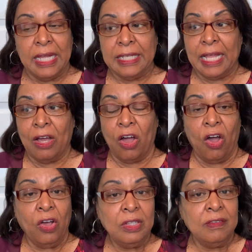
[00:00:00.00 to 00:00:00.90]
Now,
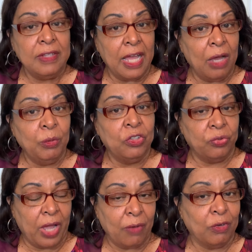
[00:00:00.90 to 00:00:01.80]
all this time we
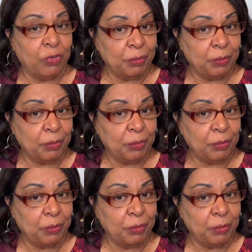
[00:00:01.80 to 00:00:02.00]
traveled from